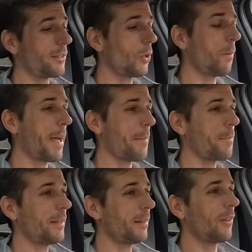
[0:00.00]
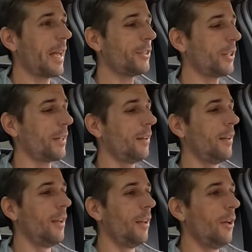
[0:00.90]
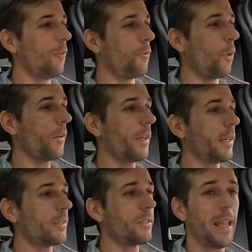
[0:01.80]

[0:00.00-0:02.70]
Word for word: So a peppy little engine for this.